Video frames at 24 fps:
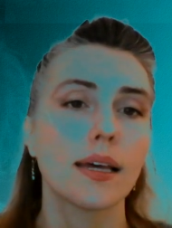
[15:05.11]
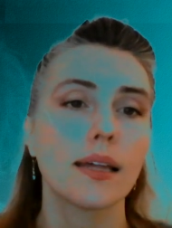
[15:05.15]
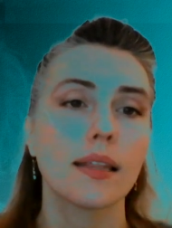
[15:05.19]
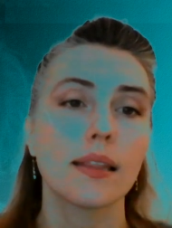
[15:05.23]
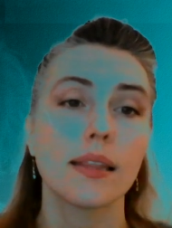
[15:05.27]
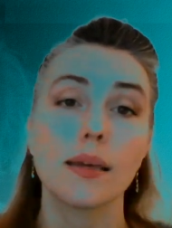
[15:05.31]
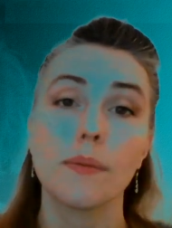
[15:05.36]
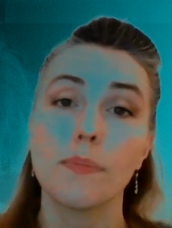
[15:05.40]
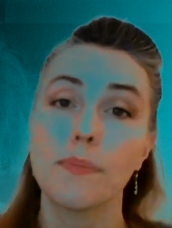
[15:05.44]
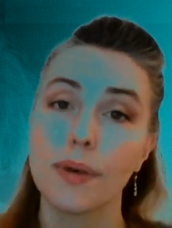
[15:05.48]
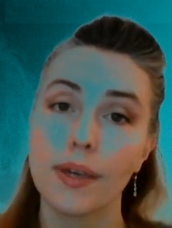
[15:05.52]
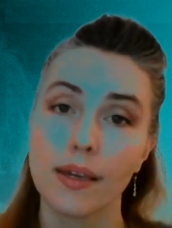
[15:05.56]

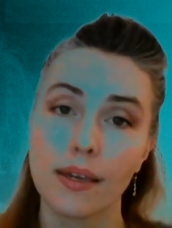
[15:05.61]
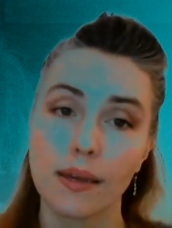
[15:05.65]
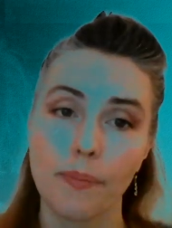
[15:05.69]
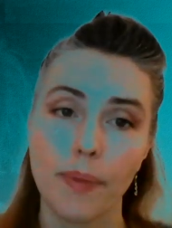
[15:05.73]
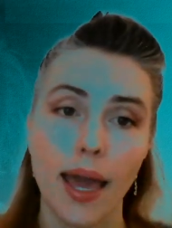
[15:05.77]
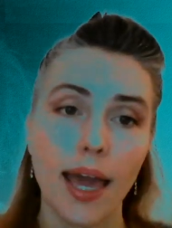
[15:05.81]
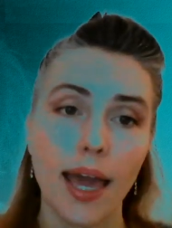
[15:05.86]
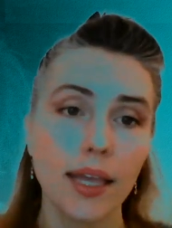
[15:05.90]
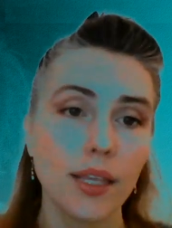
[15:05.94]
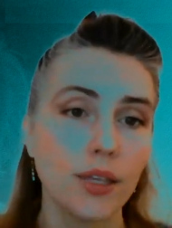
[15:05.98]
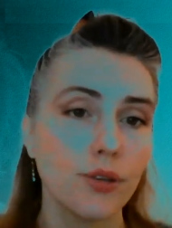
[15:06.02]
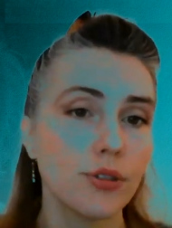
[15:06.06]
The Big
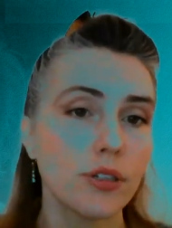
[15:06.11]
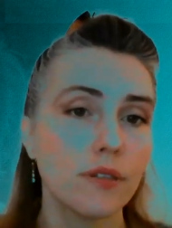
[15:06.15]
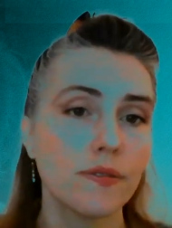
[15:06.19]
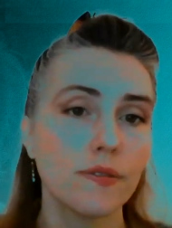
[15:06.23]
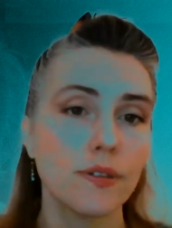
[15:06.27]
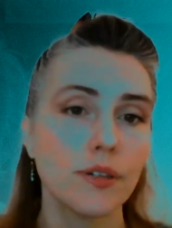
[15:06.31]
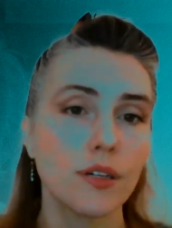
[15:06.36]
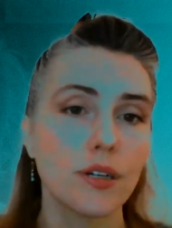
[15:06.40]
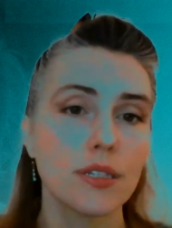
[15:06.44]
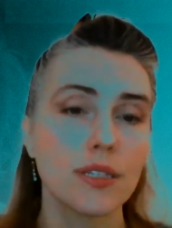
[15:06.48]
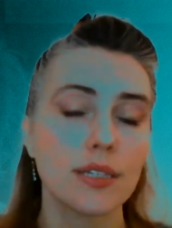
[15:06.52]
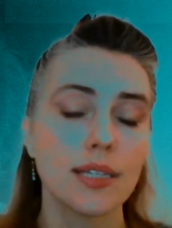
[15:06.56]
Bang
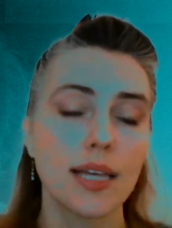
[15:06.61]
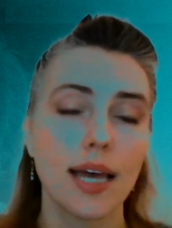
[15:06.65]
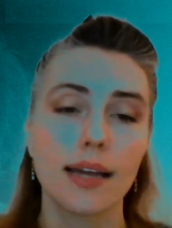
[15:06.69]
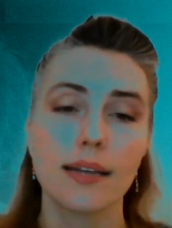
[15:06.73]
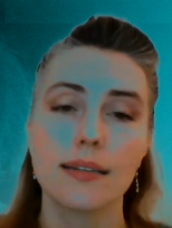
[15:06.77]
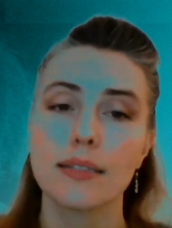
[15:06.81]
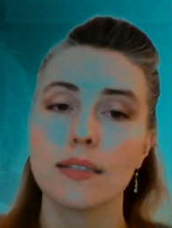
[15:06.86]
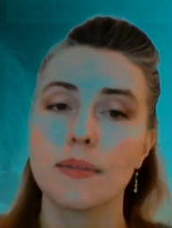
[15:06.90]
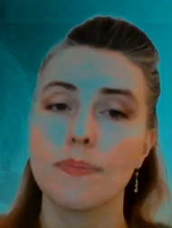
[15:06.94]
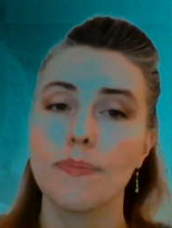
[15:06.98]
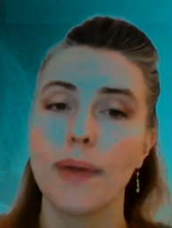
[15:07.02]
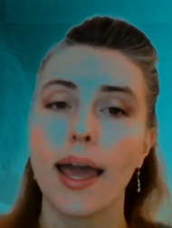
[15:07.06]
universe
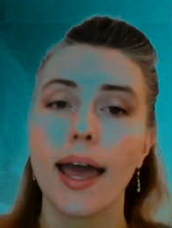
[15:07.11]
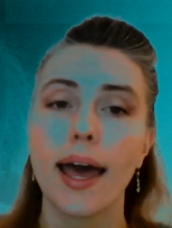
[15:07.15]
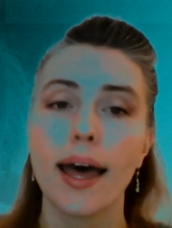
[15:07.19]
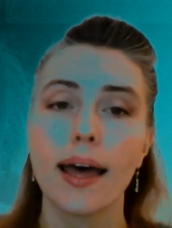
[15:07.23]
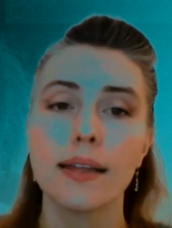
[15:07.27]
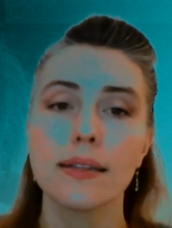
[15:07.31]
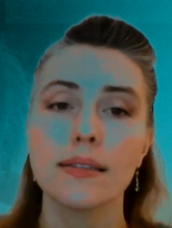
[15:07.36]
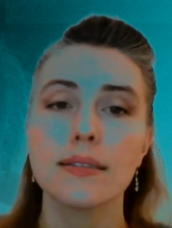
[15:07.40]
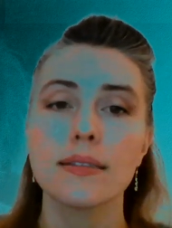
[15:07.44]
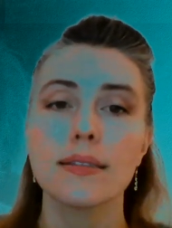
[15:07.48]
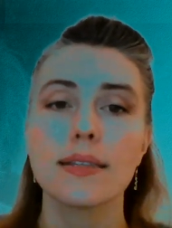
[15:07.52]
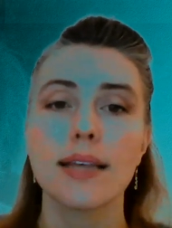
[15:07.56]

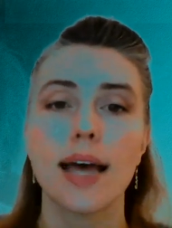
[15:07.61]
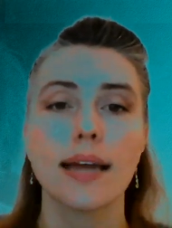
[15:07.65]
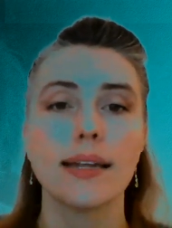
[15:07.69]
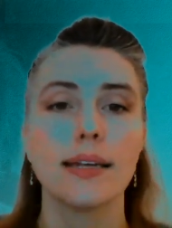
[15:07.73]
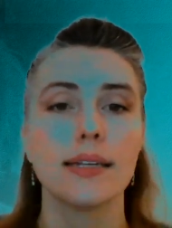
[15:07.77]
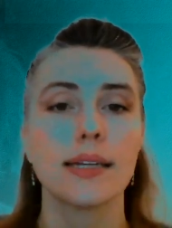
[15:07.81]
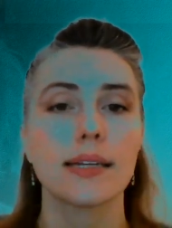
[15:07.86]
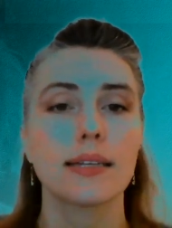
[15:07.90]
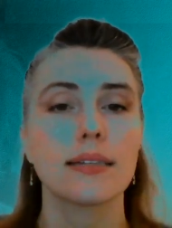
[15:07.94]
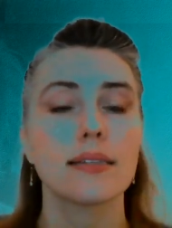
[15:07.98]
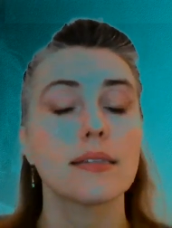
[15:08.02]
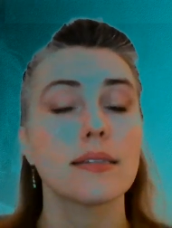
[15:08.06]
expands at
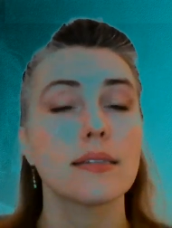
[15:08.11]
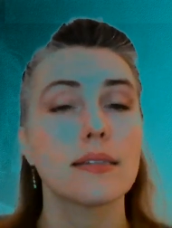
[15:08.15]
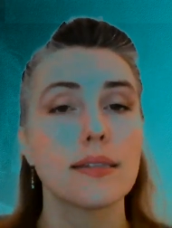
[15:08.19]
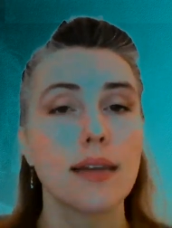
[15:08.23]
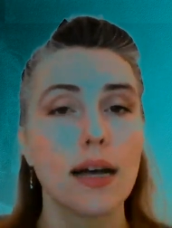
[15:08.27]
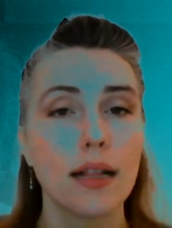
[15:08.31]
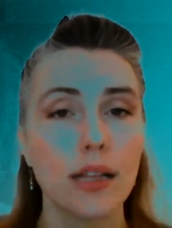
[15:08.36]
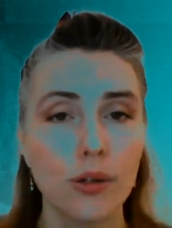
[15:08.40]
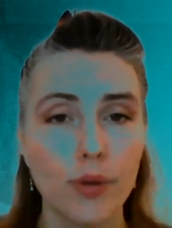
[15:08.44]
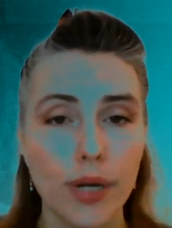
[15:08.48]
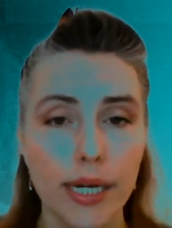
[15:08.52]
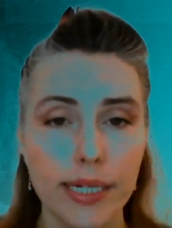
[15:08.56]
an
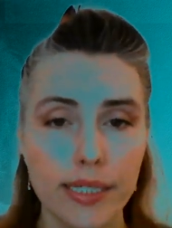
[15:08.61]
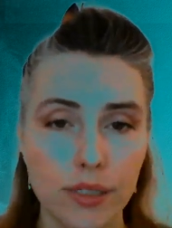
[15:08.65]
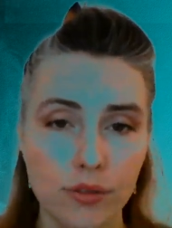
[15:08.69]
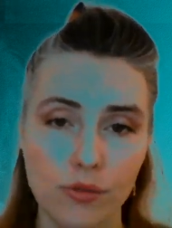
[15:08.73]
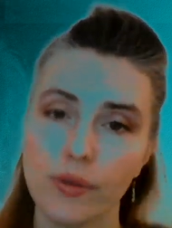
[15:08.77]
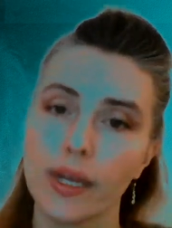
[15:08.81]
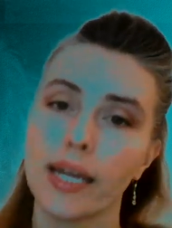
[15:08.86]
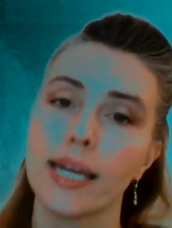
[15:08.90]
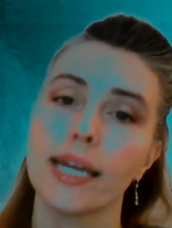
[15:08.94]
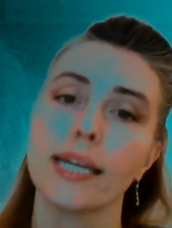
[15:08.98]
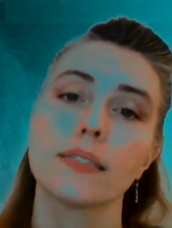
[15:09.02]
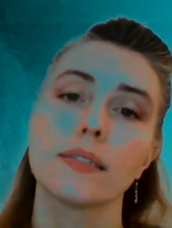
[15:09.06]
accelerated
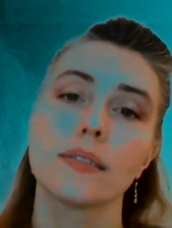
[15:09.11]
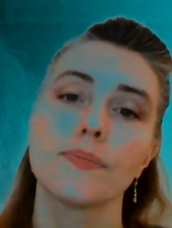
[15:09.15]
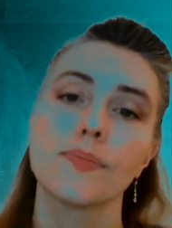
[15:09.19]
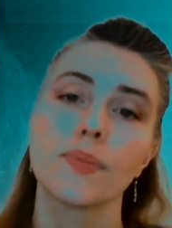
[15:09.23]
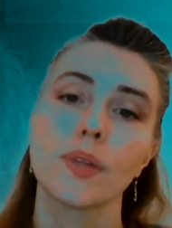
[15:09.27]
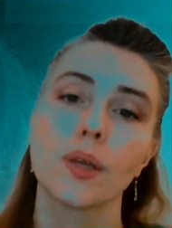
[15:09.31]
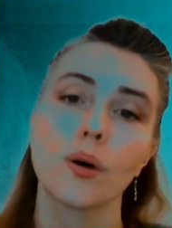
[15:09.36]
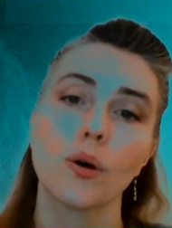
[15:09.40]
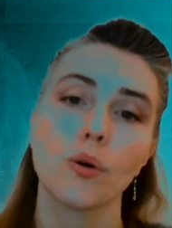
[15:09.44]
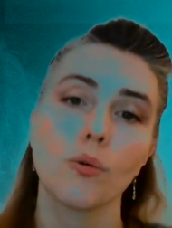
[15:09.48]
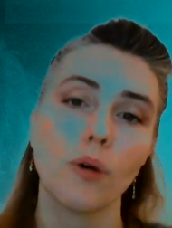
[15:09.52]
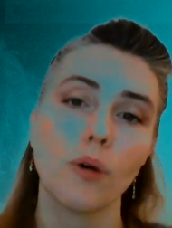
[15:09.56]
rate
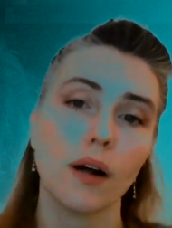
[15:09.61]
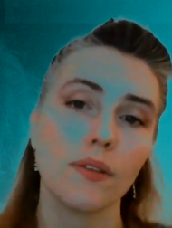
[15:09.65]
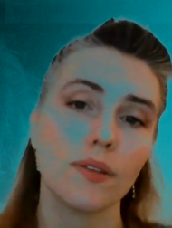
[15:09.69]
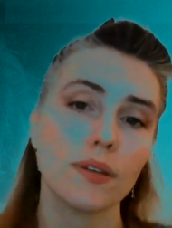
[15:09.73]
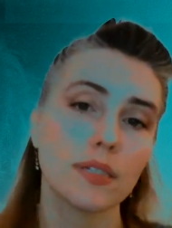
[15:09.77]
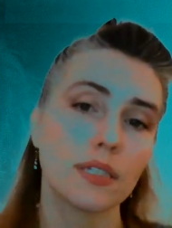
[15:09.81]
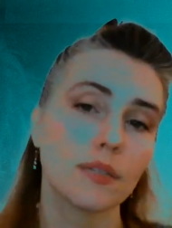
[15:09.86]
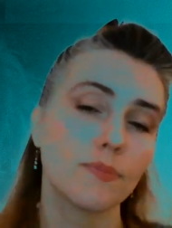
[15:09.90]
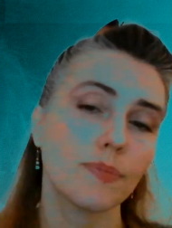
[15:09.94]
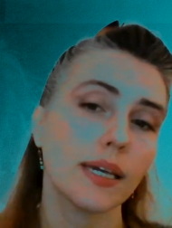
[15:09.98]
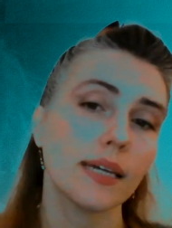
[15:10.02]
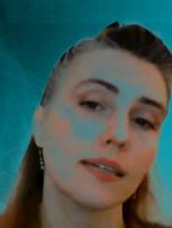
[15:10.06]
while the
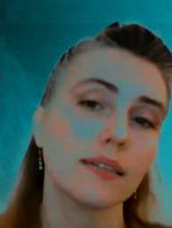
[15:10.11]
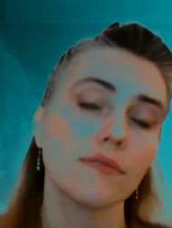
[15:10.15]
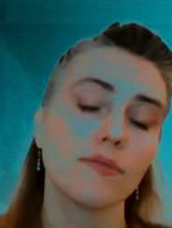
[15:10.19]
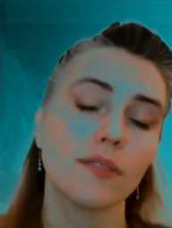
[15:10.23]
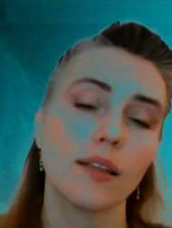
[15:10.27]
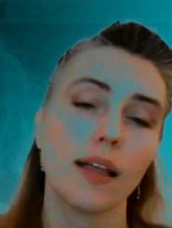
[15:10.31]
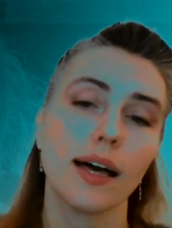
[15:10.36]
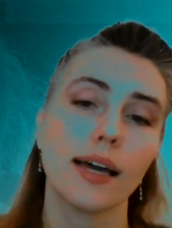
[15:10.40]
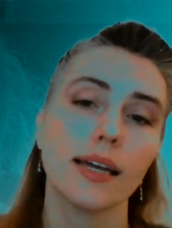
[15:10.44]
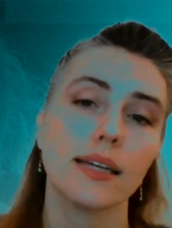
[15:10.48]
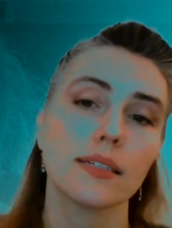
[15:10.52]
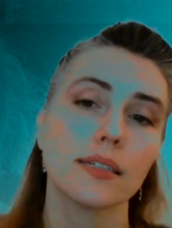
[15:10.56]
speed of
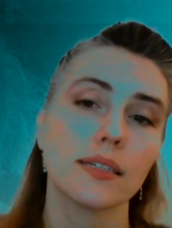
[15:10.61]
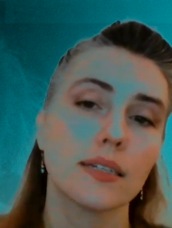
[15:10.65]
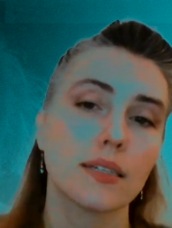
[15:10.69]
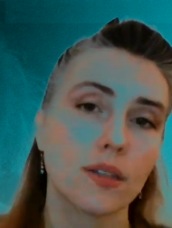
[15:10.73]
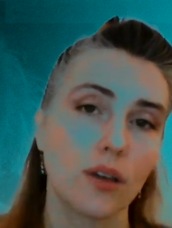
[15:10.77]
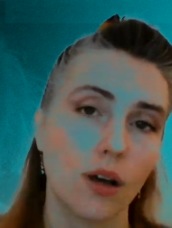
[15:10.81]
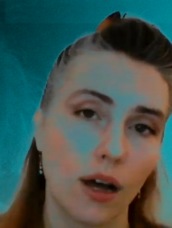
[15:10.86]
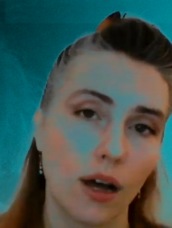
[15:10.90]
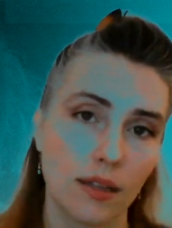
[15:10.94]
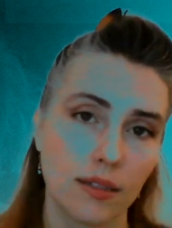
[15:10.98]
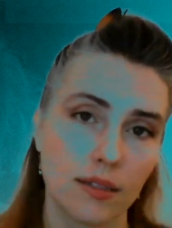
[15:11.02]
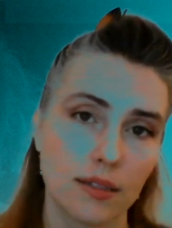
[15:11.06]
light is
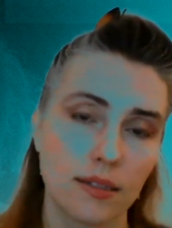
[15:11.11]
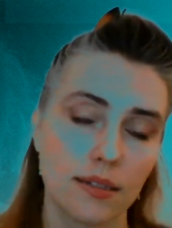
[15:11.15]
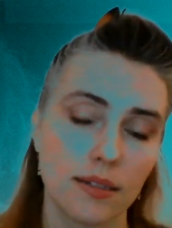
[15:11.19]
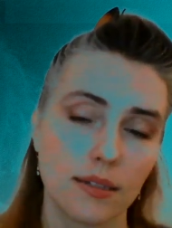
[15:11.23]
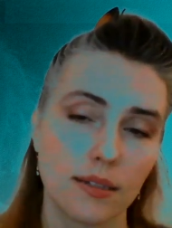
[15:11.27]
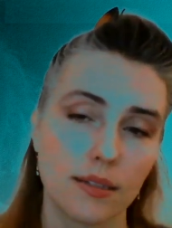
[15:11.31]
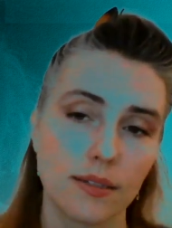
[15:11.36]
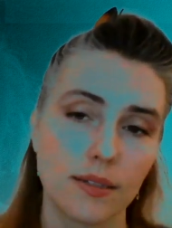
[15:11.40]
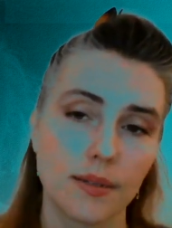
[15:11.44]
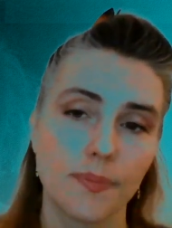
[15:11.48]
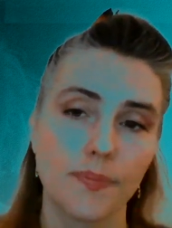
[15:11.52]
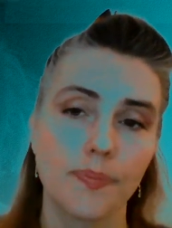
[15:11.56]
constant.